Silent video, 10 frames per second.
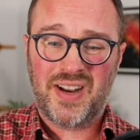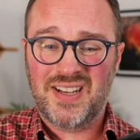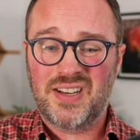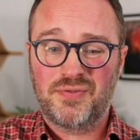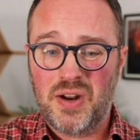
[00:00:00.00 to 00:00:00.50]
is
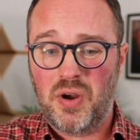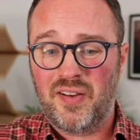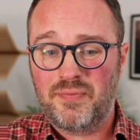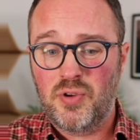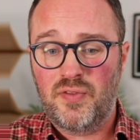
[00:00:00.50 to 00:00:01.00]
it really
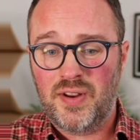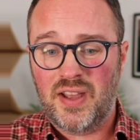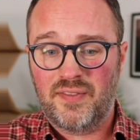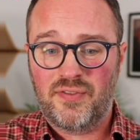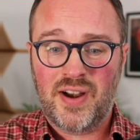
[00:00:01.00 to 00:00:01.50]
worth moving
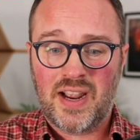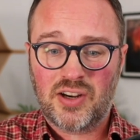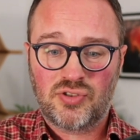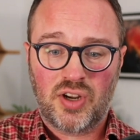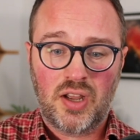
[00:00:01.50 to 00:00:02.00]
it for an
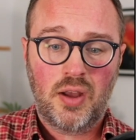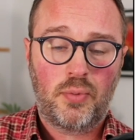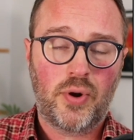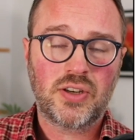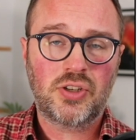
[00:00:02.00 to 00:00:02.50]
extra
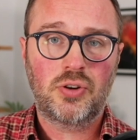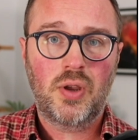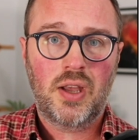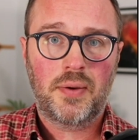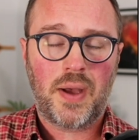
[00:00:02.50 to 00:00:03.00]
0.2
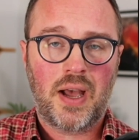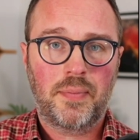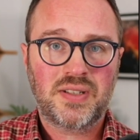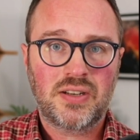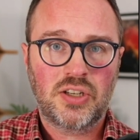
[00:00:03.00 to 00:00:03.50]

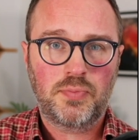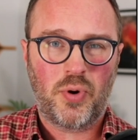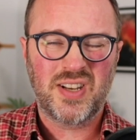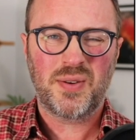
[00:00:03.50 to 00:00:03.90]
percentage points?